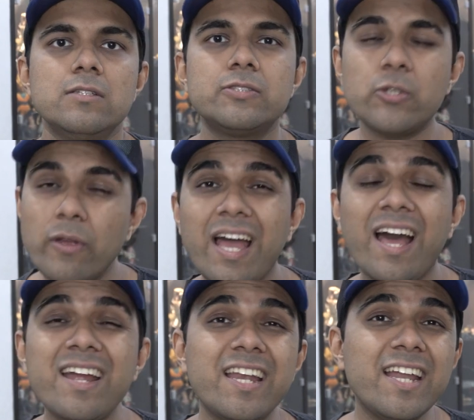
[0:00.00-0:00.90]
So
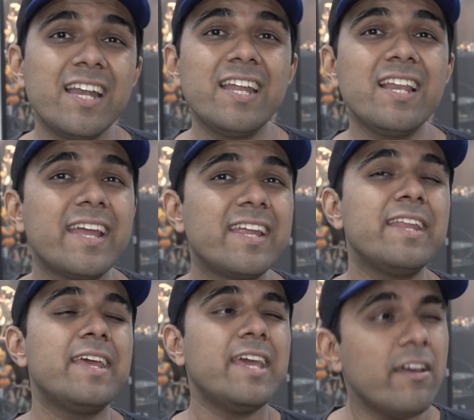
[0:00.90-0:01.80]
yeah, clearly like
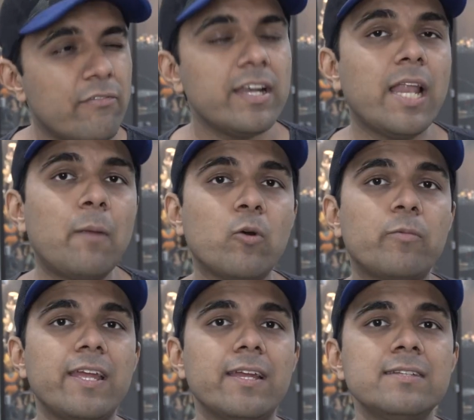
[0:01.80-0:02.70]
in every
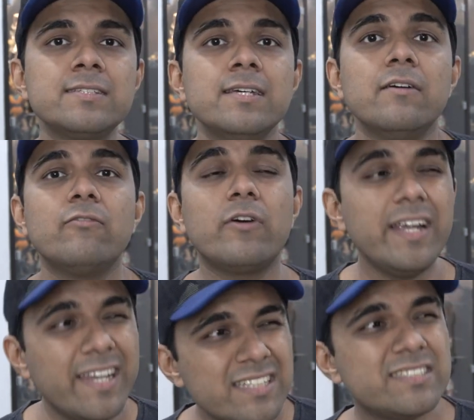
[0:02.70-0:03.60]
laptop case, for
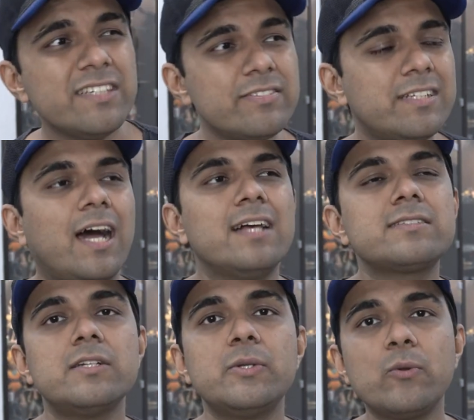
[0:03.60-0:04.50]
intensive
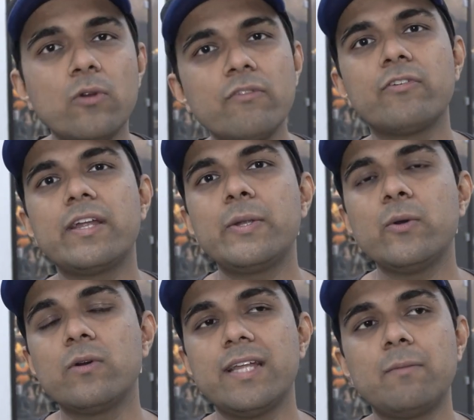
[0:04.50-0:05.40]
tasks, do not forget
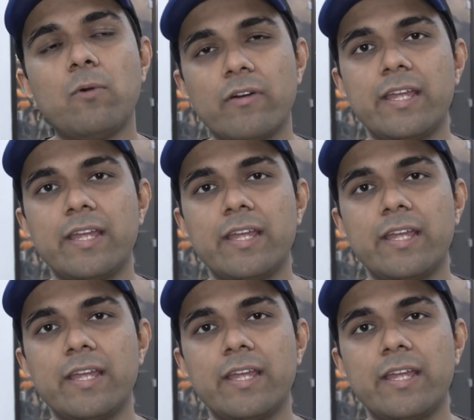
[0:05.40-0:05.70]
to hook that power